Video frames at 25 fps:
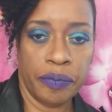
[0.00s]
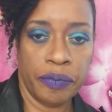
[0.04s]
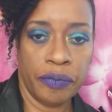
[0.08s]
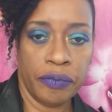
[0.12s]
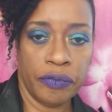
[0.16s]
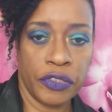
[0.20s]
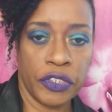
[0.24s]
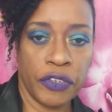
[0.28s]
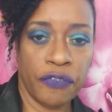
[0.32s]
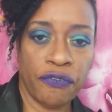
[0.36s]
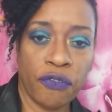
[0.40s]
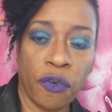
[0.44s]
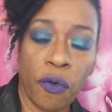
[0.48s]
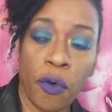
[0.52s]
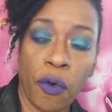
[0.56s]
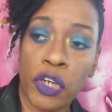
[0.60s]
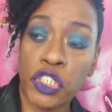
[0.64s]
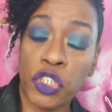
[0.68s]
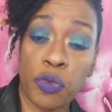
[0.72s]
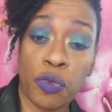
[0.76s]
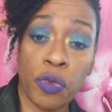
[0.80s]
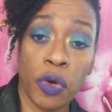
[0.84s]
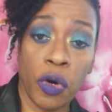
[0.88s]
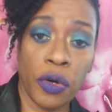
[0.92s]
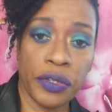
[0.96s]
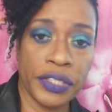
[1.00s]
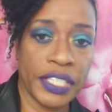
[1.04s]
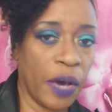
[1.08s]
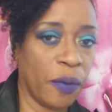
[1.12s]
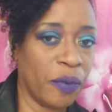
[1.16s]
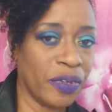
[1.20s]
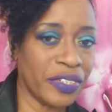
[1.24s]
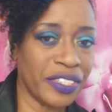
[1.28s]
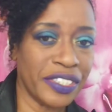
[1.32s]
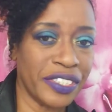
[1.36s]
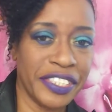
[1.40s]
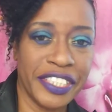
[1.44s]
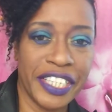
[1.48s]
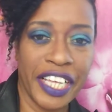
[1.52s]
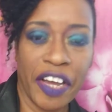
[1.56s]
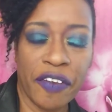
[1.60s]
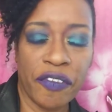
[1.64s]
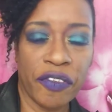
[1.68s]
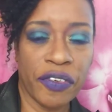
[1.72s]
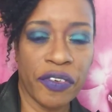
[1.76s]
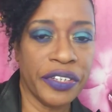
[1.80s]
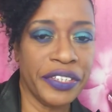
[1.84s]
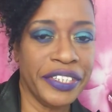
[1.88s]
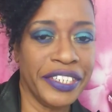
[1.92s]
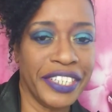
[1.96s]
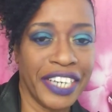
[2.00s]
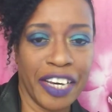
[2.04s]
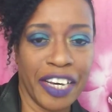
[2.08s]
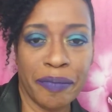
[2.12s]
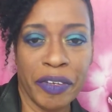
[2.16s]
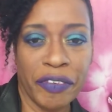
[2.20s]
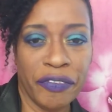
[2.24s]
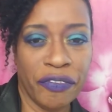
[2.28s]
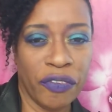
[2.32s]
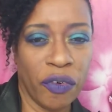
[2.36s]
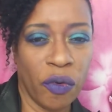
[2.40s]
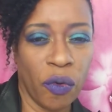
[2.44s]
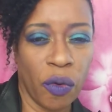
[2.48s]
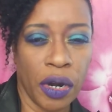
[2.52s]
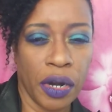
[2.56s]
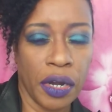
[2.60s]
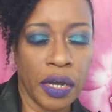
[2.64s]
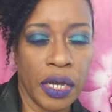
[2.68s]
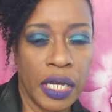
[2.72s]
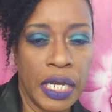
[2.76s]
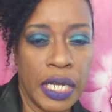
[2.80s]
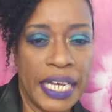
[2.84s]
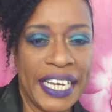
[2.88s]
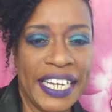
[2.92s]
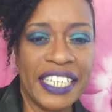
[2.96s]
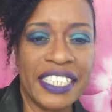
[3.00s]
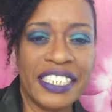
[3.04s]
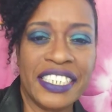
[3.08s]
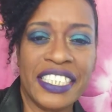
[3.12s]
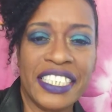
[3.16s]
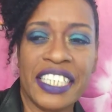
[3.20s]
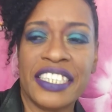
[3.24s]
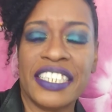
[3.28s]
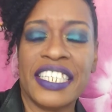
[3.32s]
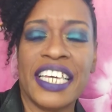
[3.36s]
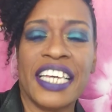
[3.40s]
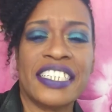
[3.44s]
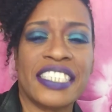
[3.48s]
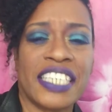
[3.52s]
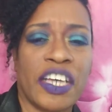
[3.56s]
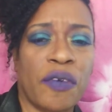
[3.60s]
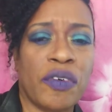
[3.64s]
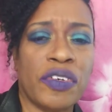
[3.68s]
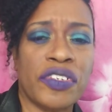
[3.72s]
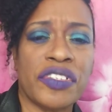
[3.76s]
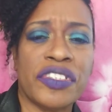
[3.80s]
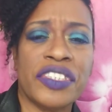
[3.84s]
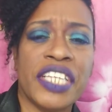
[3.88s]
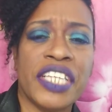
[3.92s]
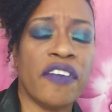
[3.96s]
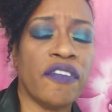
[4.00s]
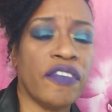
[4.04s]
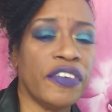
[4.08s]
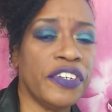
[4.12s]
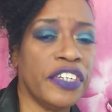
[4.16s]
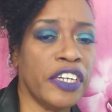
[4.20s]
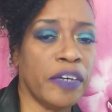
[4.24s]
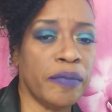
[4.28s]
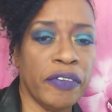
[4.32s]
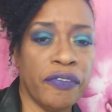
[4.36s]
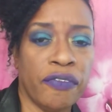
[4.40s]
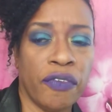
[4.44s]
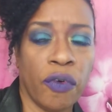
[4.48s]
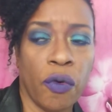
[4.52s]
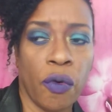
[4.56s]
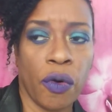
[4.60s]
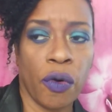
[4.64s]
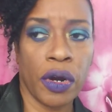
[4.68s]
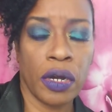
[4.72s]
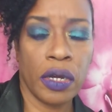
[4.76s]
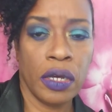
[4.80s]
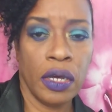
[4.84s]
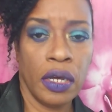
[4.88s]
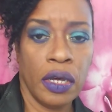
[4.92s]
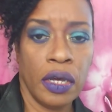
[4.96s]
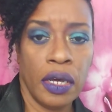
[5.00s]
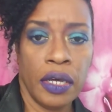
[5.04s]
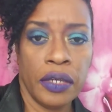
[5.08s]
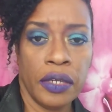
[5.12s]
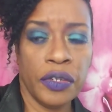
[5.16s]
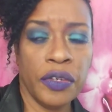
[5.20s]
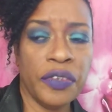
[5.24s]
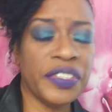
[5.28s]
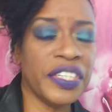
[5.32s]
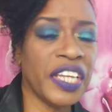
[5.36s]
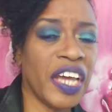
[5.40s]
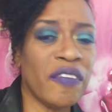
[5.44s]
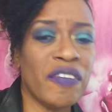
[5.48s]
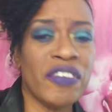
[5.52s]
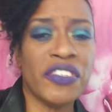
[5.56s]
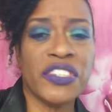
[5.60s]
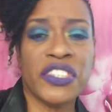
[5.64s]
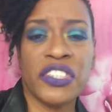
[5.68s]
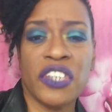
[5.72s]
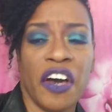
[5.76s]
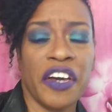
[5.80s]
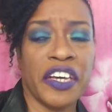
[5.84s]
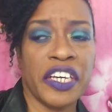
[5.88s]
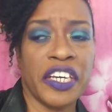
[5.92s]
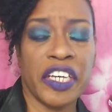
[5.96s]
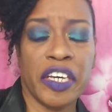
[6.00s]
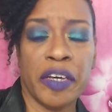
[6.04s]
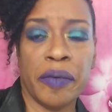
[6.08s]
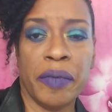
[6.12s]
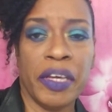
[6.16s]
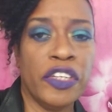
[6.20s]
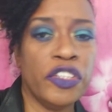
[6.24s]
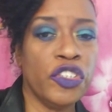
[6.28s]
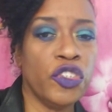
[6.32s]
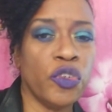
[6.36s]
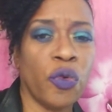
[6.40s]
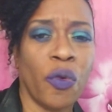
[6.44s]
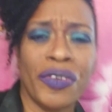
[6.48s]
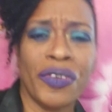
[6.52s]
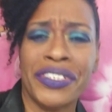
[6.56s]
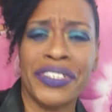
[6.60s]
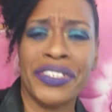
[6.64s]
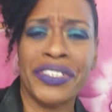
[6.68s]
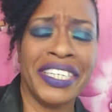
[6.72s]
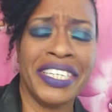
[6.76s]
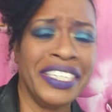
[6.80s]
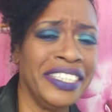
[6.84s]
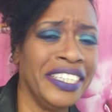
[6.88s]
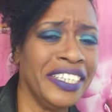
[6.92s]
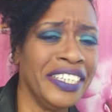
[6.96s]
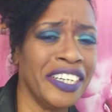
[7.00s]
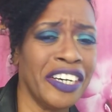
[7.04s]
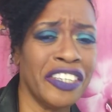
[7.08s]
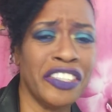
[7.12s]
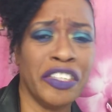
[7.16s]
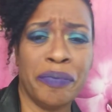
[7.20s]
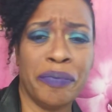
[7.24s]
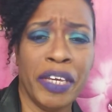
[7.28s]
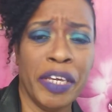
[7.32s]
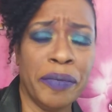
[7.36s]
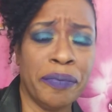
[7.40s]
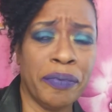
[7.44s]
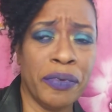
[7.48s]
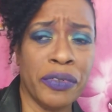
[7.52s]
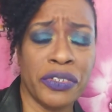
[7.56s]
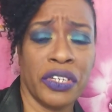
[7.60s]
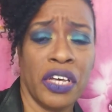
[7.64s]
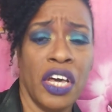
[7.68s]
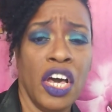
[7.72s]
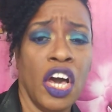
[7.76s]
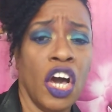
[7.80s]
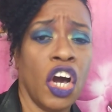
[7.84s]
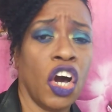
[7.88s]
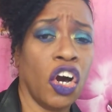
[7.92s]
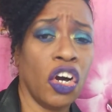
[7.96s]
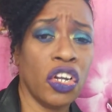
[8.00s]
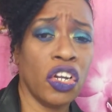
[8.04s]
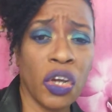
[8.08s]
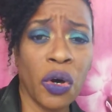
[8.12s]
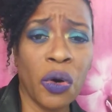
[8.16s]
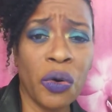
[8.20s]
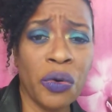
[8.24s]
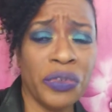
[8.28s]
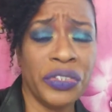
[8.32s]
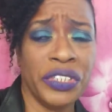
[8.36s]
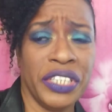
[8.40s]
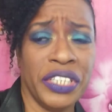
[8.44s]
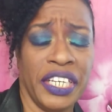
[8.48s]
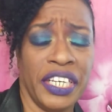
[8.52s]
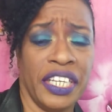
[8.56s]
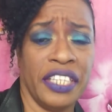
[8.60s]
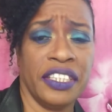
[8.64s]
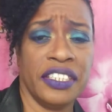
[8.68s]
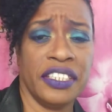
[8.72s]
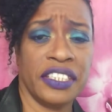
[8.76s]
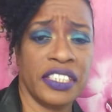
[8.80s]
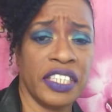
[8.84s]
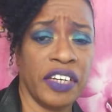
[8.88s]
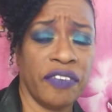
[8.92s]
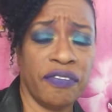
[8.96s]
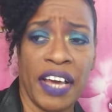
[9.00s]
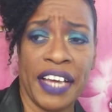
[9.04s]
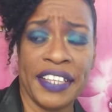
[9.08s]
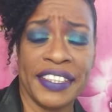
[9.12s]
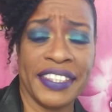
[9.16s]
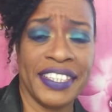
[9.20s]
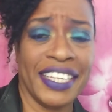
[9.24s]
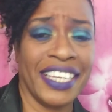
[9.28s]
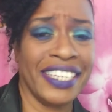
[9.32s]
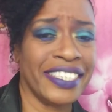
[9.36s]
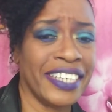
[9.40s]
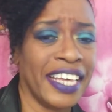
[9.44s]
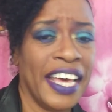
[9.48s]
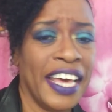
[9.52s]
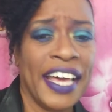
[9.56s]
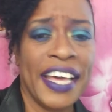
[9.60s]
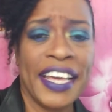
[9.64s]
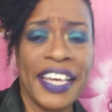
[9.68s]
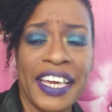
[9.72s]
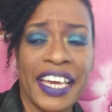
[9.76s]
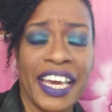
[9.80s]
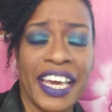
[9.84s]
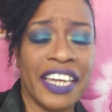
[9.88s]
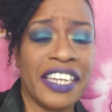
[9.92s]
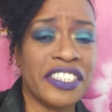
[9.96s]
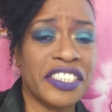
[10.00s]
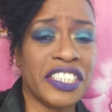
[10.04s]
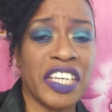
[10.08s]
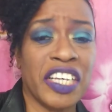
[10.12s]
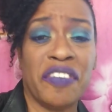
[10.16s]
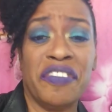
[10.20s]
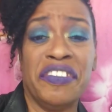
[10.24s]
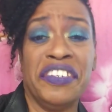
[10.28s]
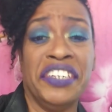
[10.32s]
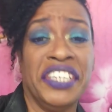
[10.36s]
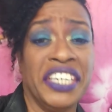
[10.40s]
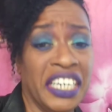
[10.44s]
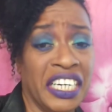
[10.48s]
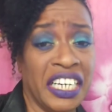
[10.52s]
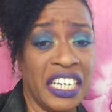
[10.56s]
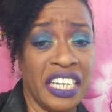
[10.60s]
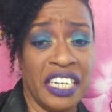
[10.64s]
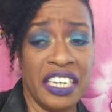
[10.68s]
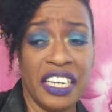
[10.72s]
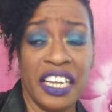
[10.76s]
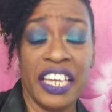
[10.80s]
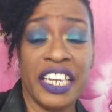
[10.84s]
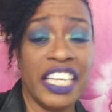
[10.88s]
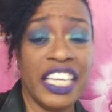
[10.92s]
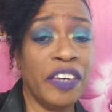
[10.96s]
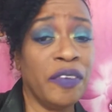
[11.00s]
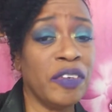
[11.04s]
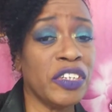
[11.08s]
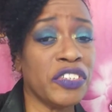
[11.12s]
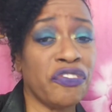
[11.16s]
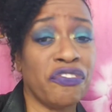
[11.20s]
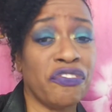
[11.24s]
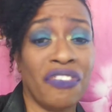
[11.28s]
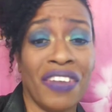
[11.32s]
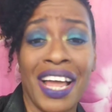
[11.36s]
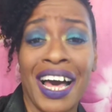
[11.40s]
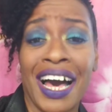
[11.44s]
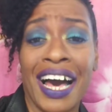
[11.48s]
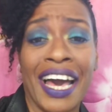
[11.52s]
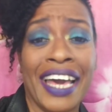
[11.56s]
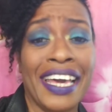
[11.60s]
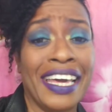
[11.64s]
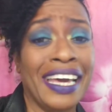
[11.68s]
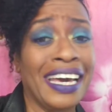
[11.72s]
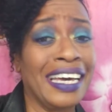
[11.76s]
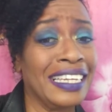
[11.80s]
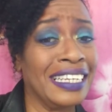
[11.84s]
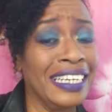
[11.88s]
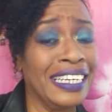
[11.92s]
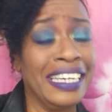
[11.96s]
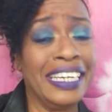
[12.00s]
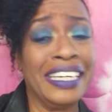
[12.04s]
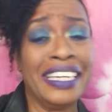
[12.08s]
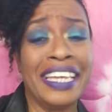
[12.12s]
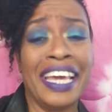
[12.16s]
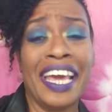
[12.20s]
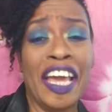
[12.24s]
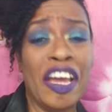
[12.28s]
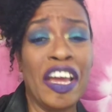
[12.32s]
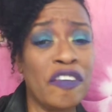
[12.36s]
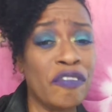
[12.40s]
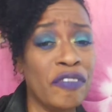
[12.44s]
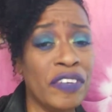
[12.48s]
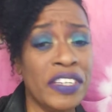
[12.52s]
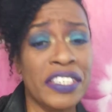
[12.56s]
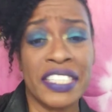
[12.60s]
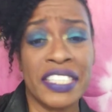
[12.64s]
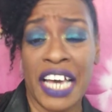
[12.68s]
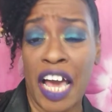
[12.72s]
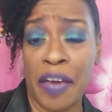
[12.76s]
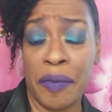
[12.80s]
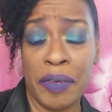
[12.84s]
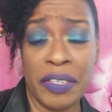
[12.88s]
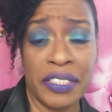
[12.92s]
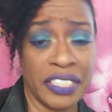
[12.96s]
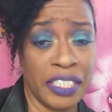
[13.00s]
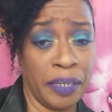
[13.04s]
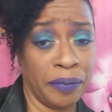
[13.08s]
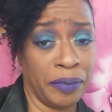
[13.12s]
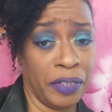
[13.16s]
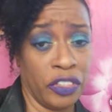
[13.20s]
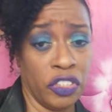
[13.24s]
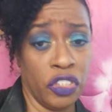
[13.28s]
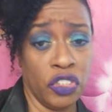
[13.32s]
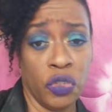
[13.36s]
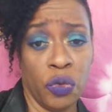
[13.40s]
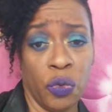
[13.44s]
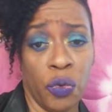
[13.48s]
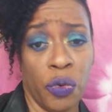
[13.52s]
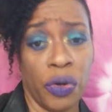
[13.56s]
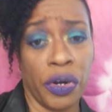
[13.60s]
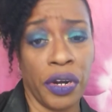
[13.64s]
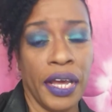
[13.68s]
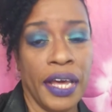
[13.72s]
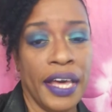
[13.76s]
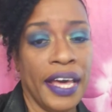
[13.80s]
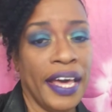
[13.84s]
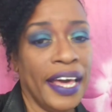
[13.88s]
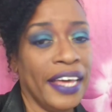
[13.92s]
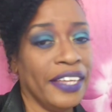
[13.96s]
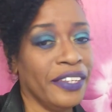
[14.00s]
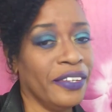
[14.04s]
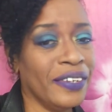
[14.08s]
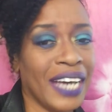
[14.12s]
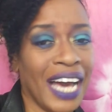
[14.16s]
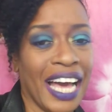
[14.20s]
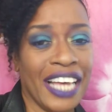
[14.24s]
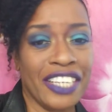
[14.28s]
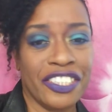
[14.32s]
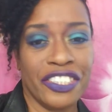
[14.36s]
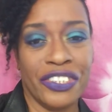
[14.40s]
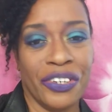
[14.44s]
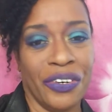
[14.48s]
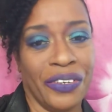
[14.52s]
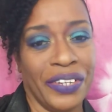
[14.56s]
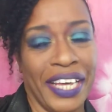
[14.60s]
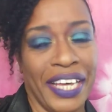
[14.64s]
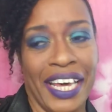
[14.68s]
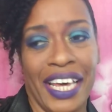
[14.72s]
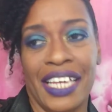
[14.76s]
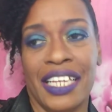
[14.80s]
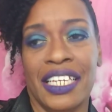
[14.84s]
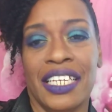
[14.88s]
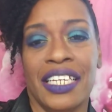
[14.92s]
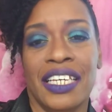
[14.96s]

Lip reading: to forge a road that was never done before. He did things that was never done before. You never saw him endorsing any other people's clothing and stuff like this. He had his stuff done, and he was fly and clean every time he stepped up the door. You guys know that.